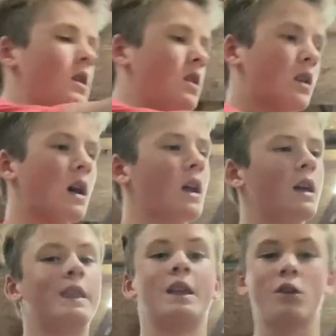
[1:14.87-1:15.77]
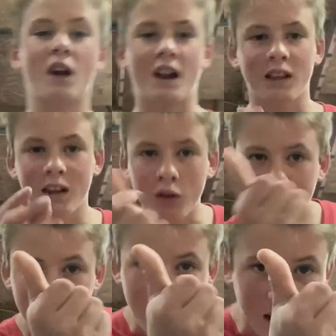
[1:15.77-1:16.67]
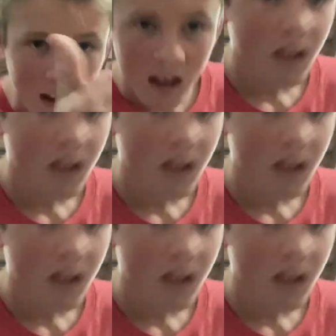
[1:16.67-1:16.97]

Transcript: And then you got a little nick,